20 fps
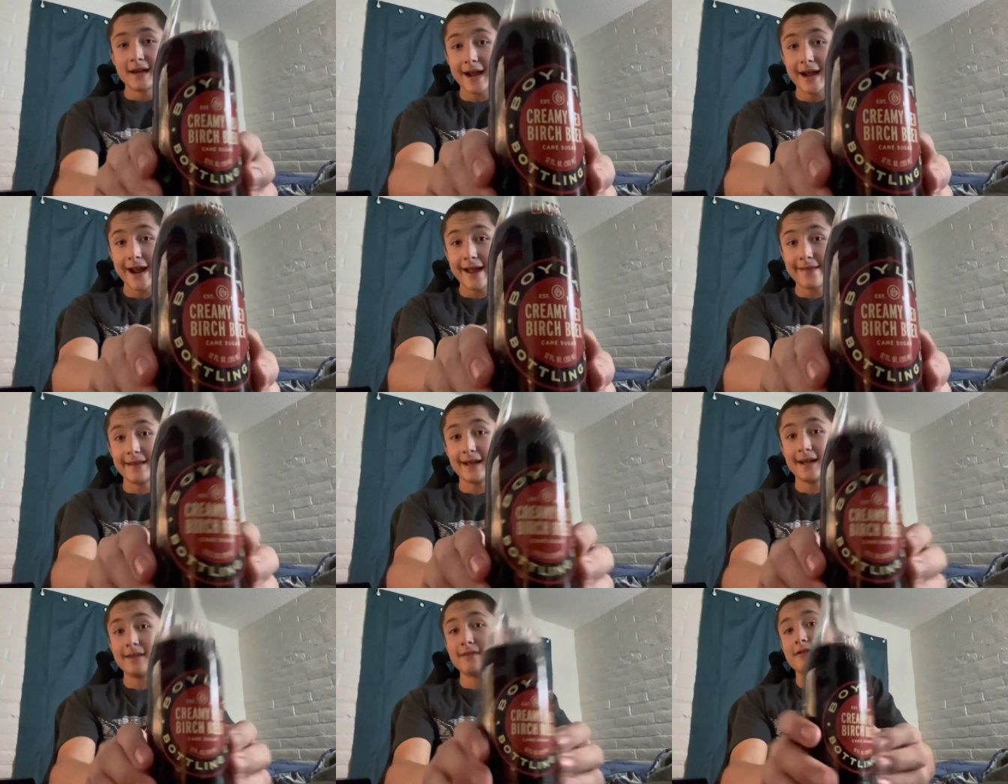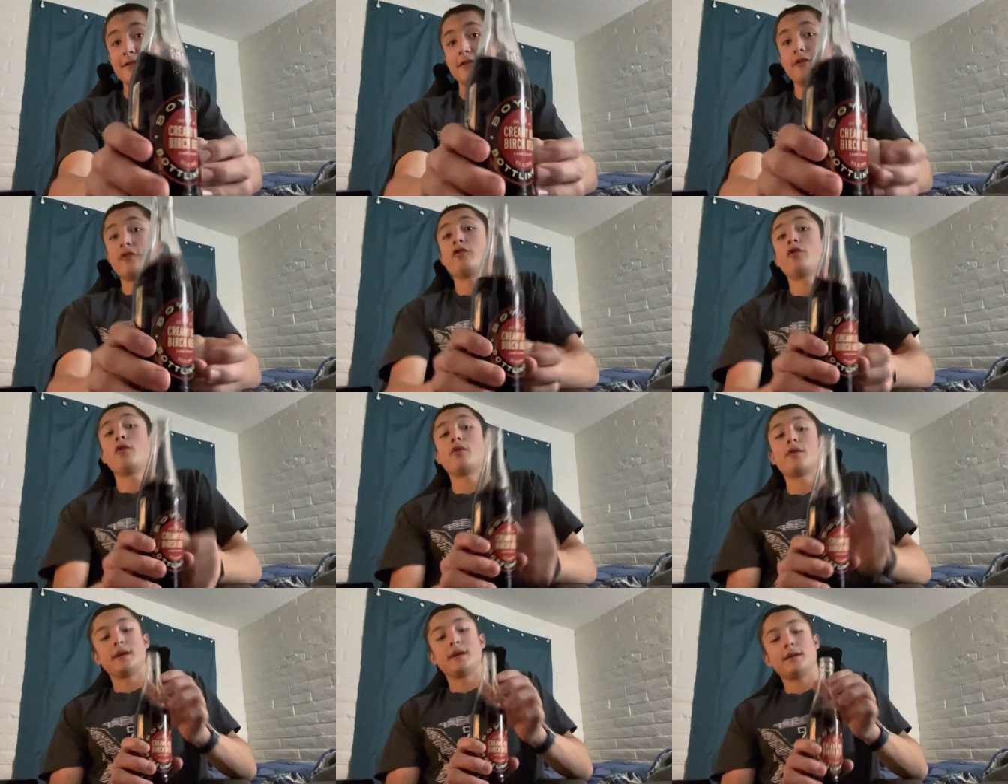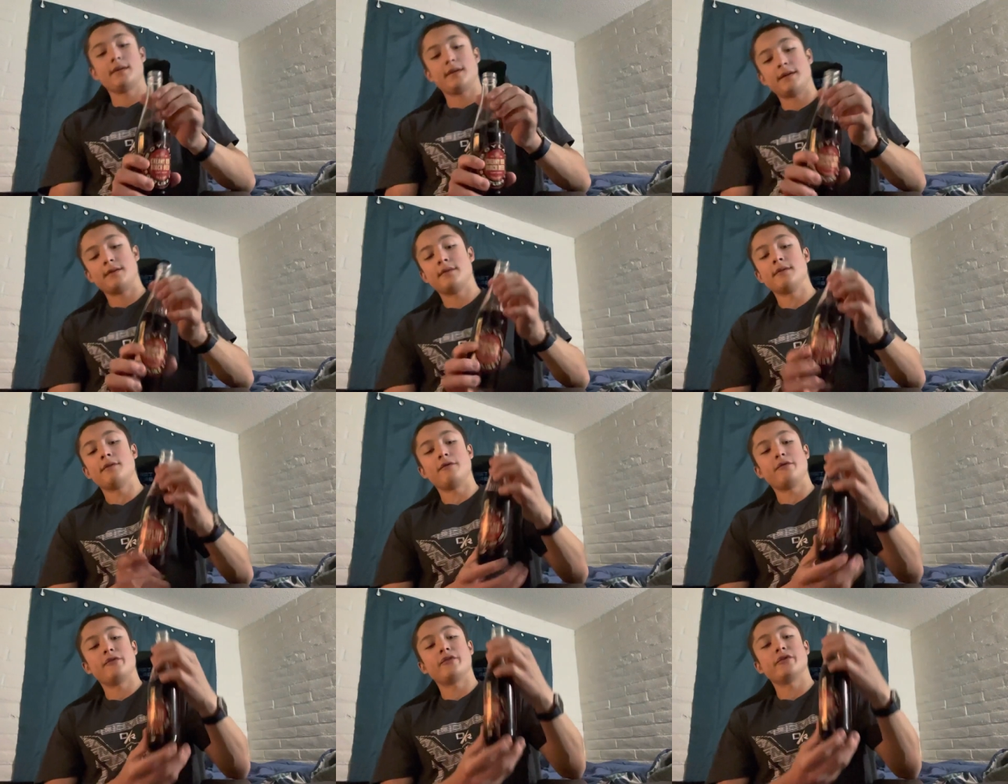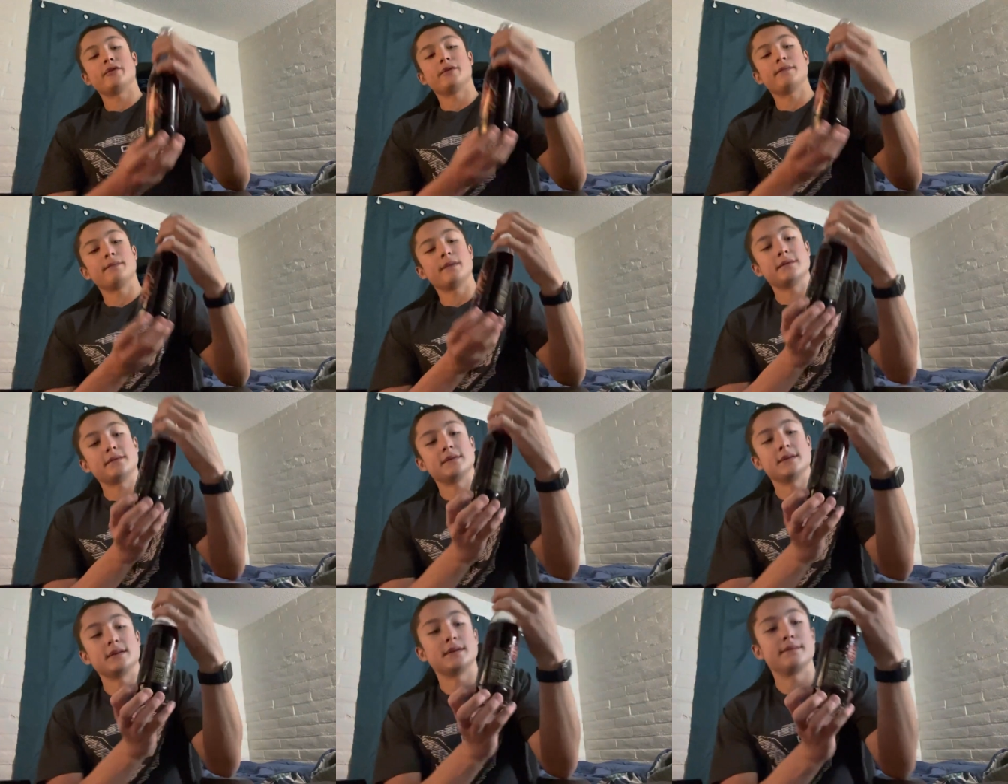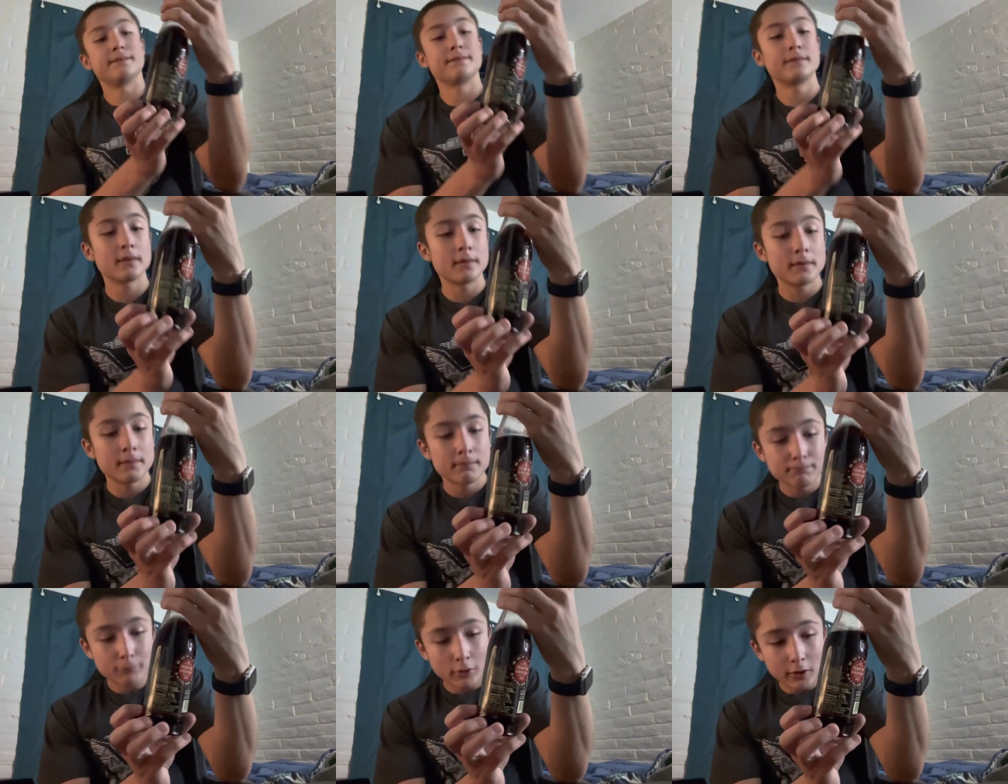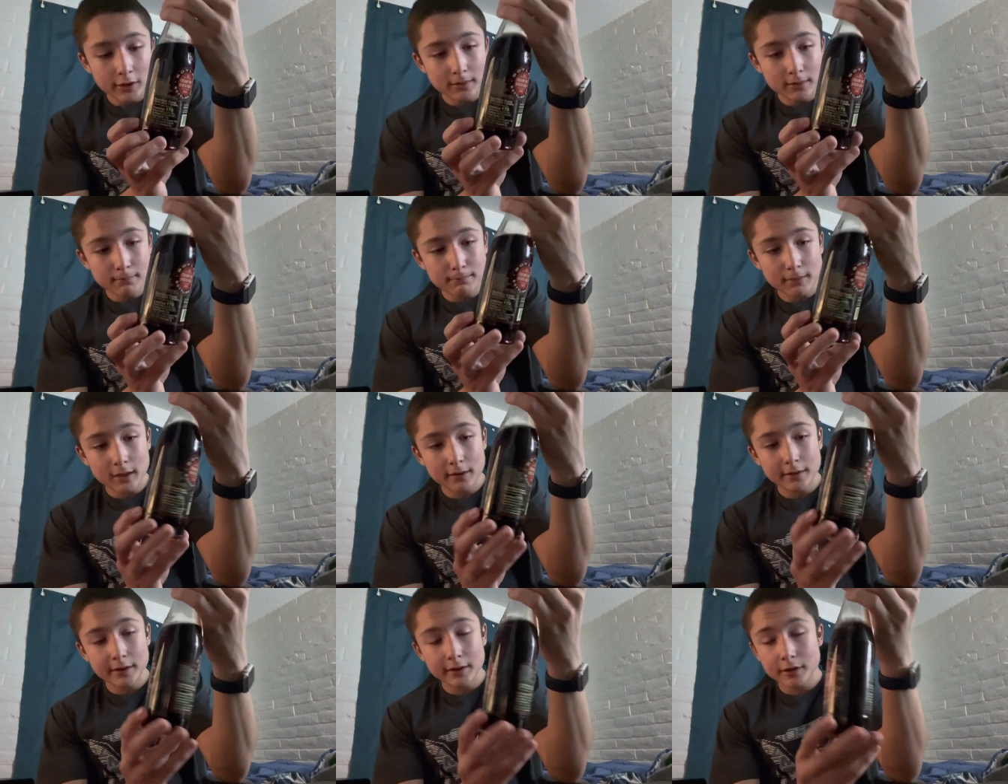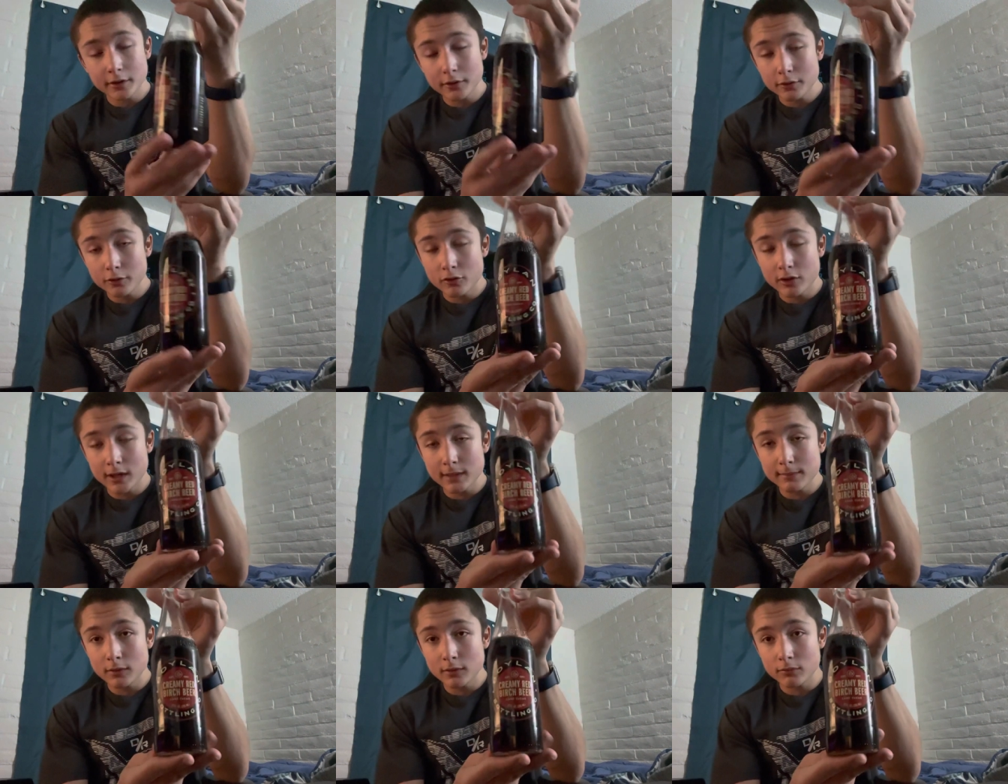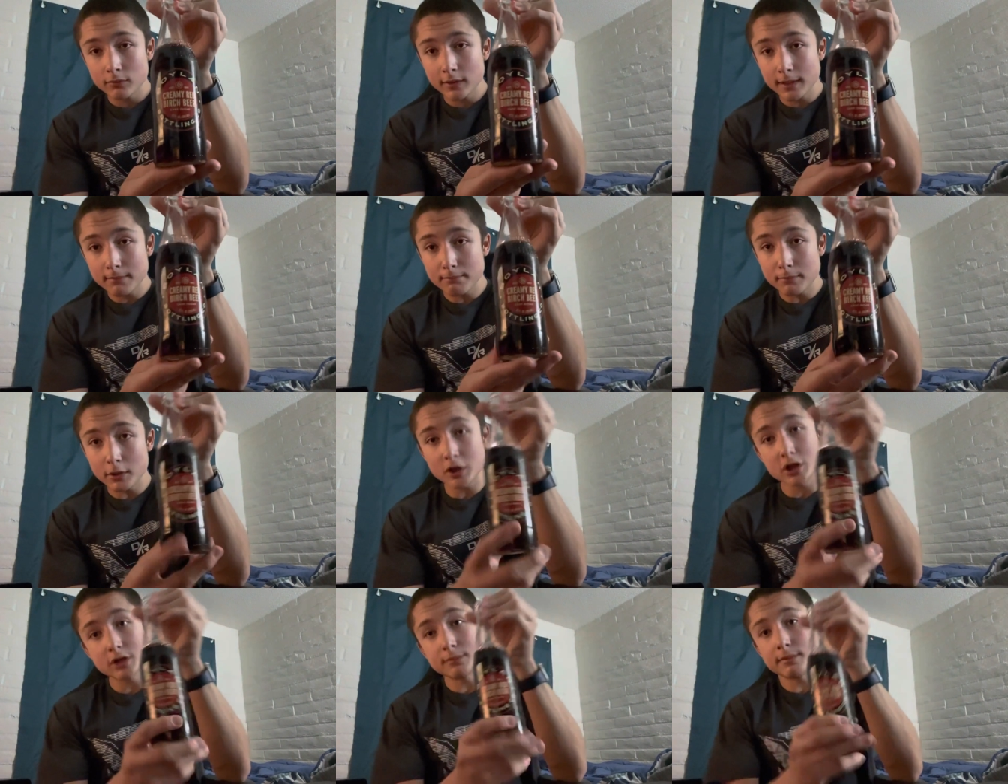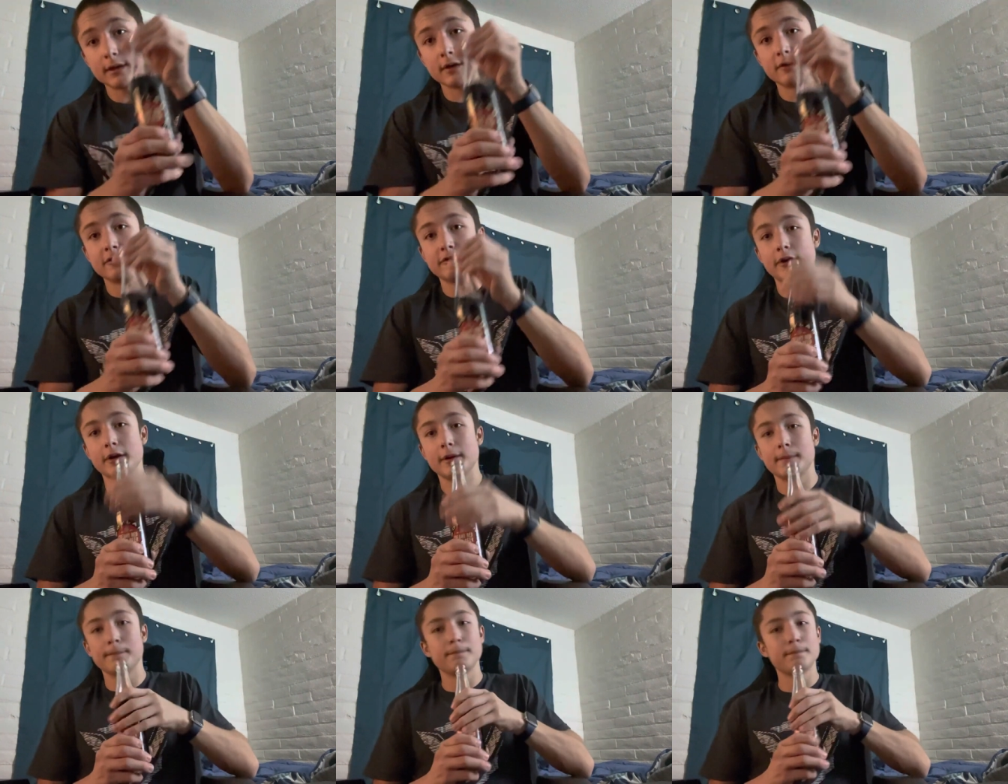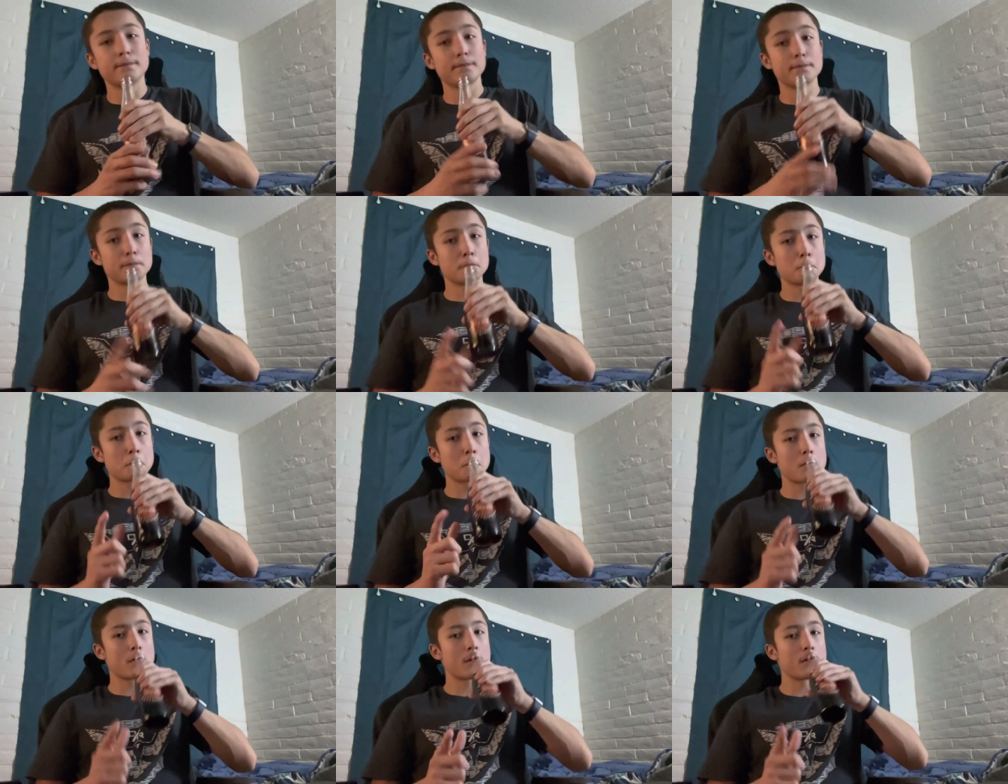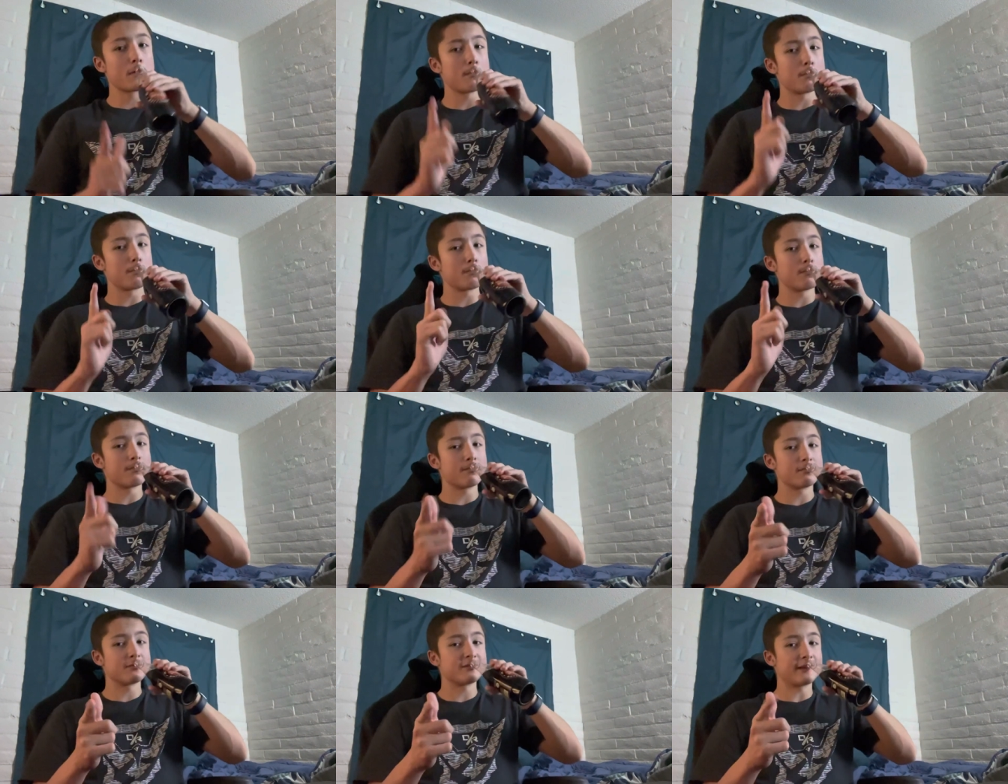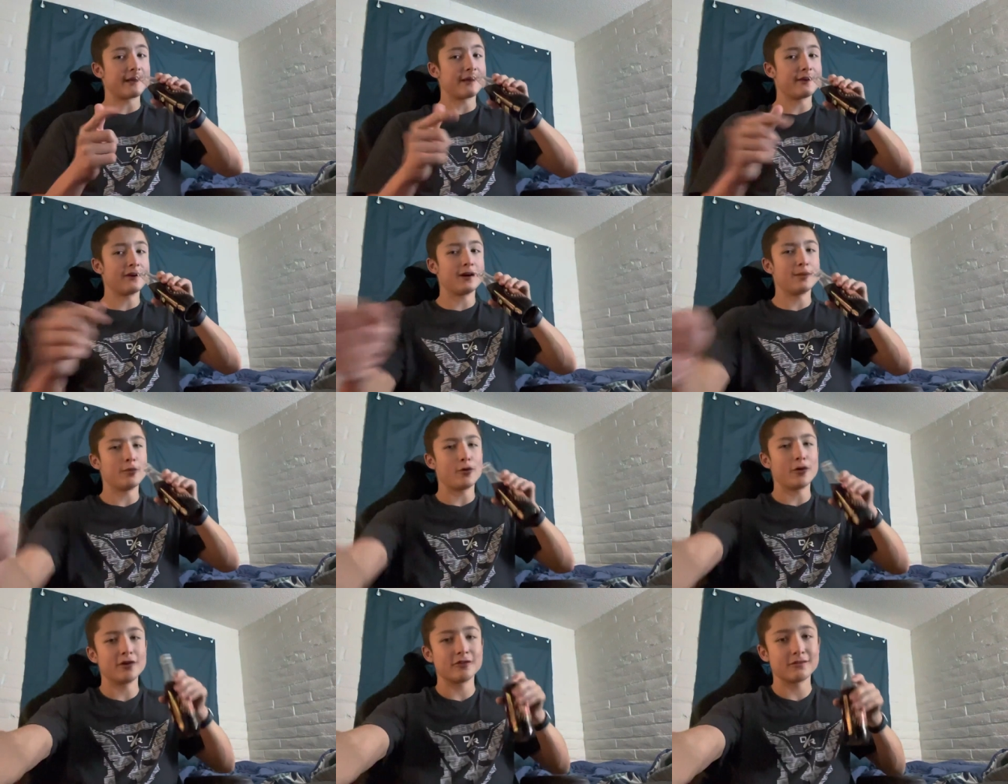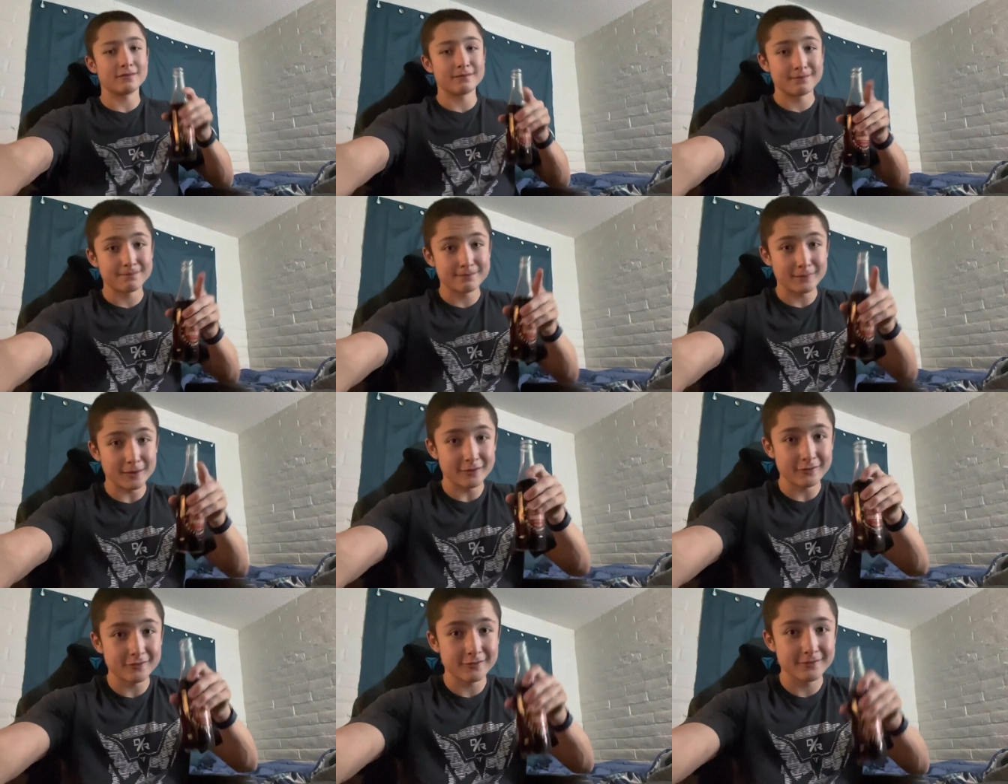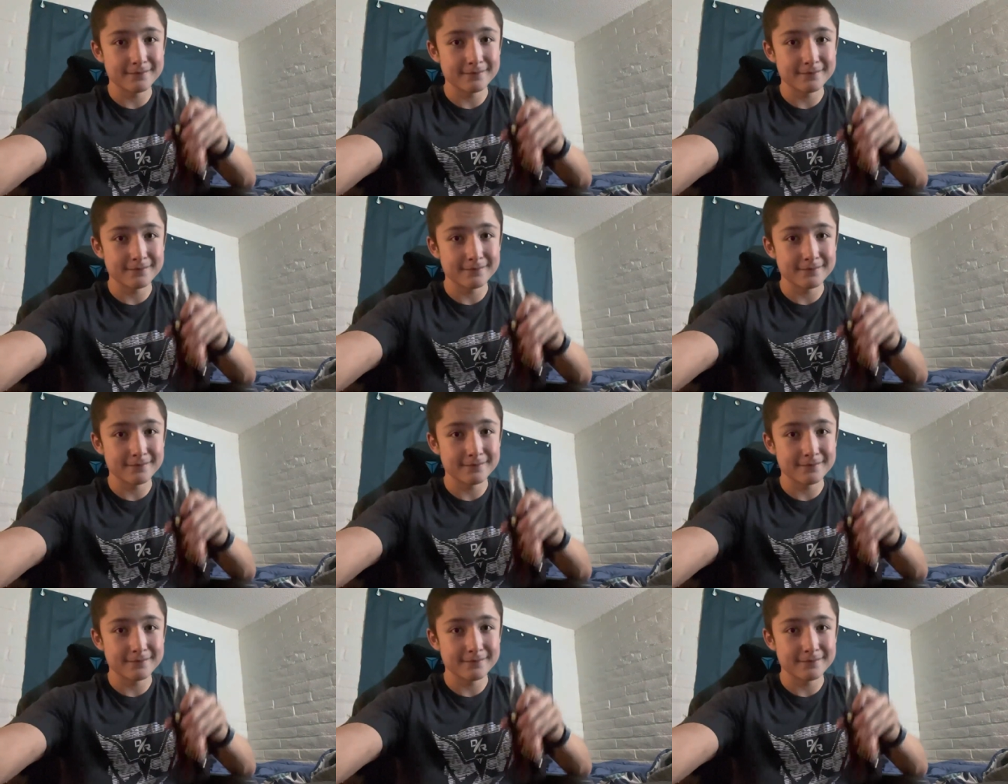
and that's the story and the review of the uh, Boylan by Creamy Red Birch Beer Soda. Sayonara, boys. Peace.